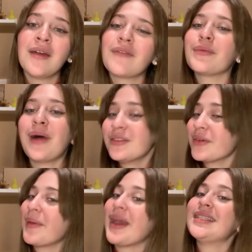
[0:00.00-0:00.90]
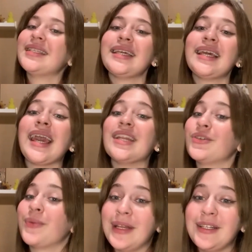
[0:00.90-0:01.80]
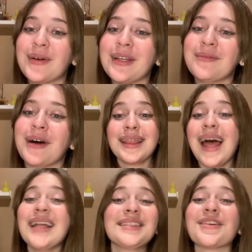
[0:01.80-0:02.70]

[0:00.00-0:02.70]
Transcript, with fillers: for ones we might see in 2021. Let's